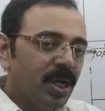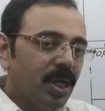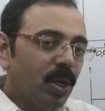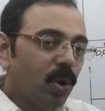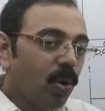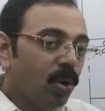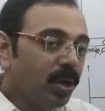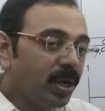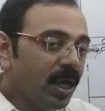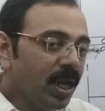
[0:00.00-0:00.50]

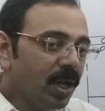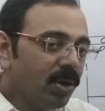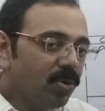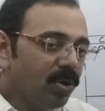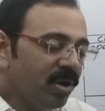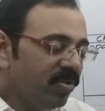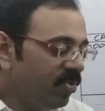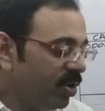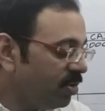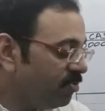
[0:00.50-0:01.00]
Total
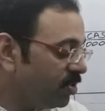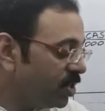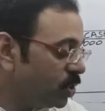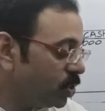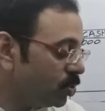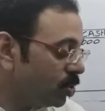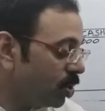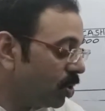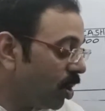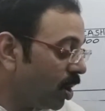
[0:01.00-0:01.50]
goodwill we
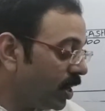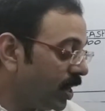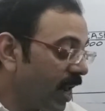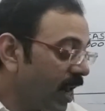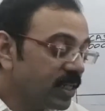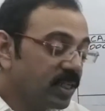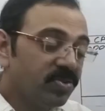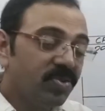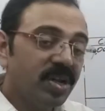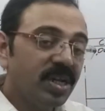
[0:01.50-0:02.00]
should not
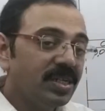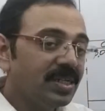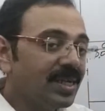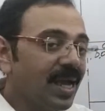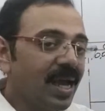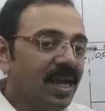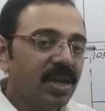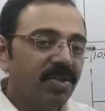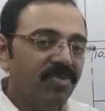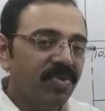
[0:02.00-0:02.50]
transfer in
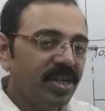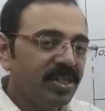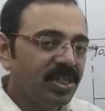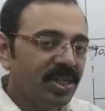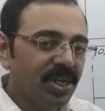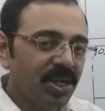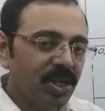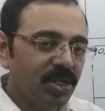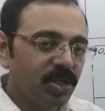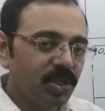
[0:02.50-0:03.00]

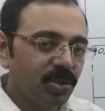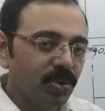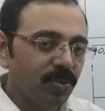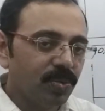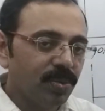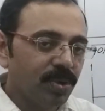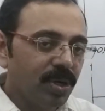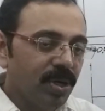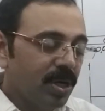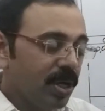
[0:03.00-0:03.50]
sacrificing
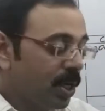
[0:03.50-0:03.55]
ratio.